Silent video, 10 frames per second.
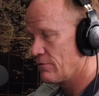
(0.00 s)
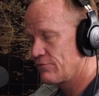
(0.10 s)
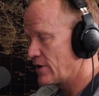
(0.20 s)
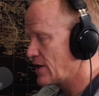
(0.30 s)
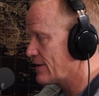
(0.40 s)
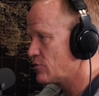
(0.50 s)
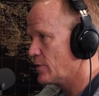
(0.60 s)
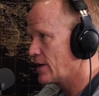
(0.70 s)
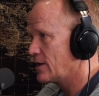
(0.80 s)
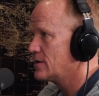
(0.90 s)
free to
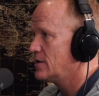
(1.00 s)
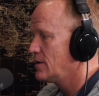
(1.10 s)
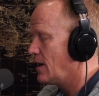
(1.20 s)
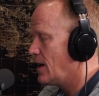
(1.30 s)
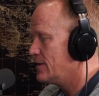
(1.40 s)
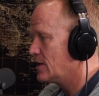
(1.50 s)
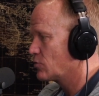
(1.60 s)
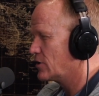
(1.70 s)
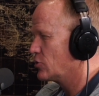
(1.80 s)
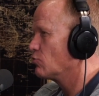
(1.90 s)
everybody. And then we're
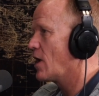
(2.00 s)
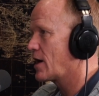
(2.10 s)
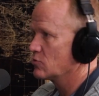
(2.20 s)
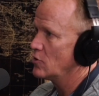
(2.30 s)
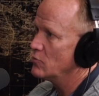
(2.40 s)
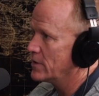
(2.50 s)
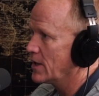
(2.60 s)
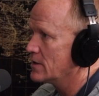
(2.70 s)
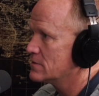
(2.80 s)
going to do rock and roll one night.